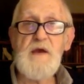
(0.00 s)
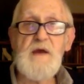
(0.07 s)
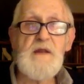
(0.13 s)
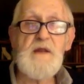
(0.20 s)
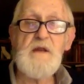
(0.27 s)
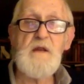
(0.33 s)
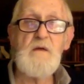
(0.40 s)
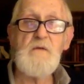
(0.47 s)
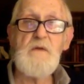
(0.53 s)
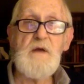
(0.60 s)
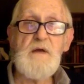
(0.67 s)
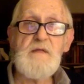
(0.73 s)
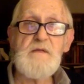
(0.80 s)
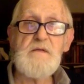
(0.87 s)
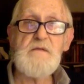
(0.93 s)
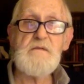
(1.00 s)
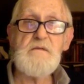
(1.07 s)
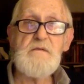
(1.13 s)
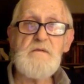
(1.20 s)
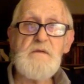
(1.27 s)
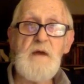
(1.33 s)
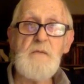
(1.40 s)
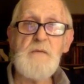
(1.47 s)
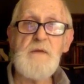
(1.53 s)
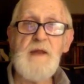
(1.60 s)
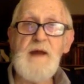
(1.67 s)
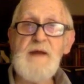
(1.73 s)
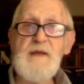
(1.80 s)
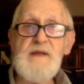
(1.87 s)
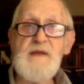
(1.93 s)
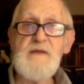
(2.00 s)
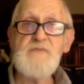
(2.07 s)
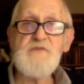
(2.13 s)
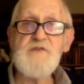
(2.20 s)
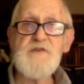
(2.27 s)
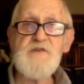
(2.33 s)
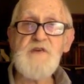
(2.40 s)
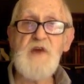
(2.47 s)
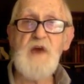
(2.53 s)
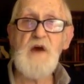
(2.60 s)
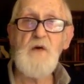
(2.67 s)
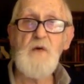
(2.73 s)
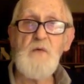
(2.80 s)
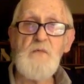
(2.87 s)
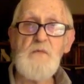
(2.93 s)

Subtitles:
I didn't know nothing. I mean, it was just gone.